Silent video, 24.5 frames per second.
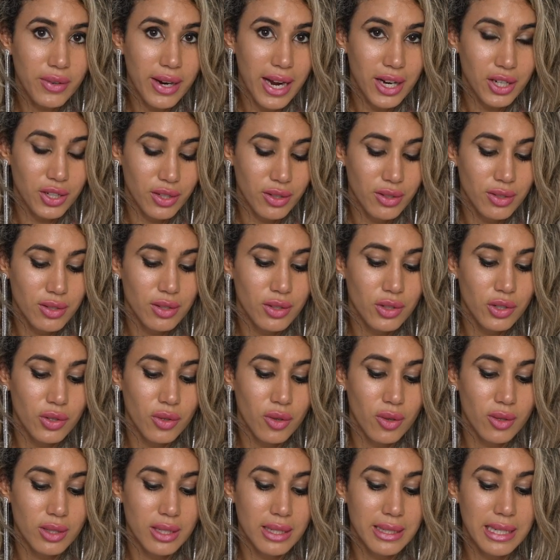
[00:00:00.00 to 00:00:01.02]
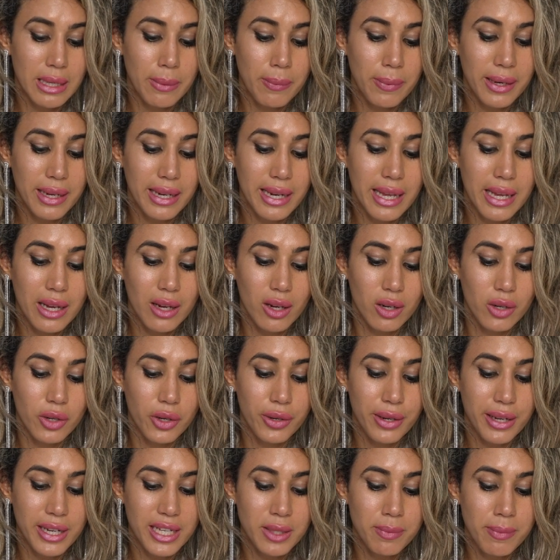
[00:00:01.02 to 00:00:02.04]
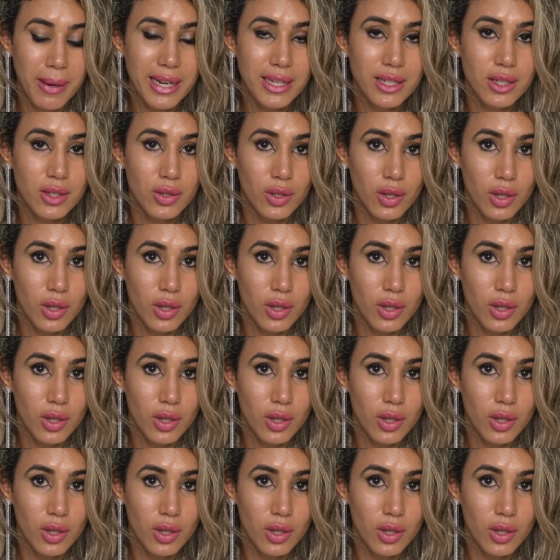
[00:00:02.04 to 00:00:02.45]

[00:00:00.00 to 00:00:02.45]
reactions do not typically include expected